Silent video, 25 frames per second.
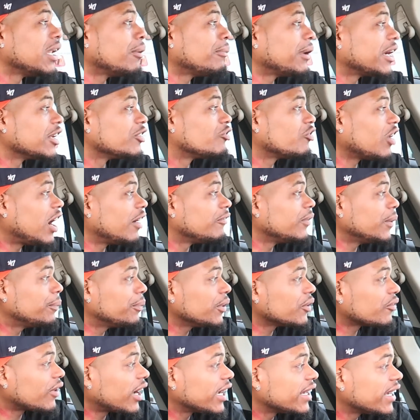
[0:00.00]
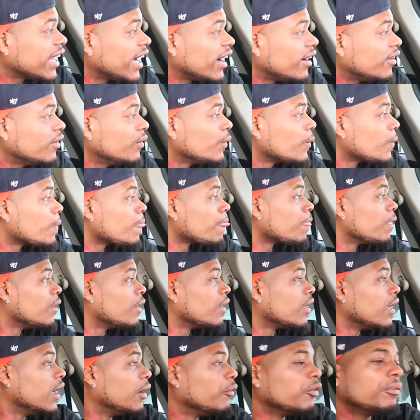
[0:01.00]
I'm about to drive up here right now.
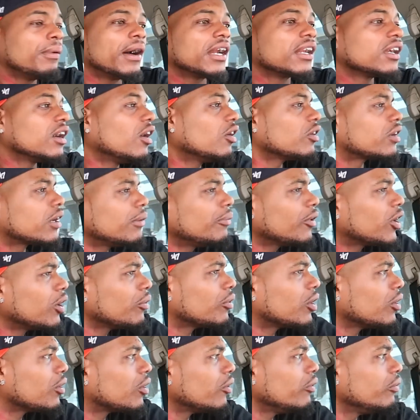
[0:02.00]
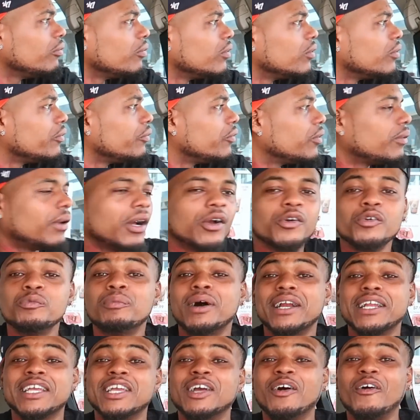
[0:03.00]
And we about to, oh, come on, come on, come on, come on. We
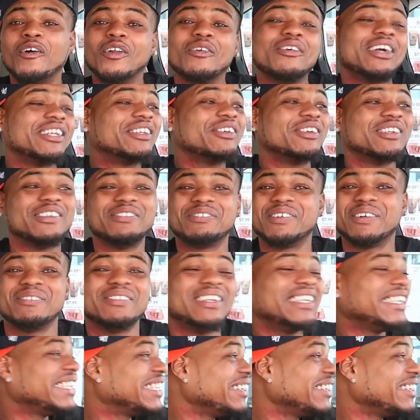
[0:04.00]
about to get all the way to you, feel me?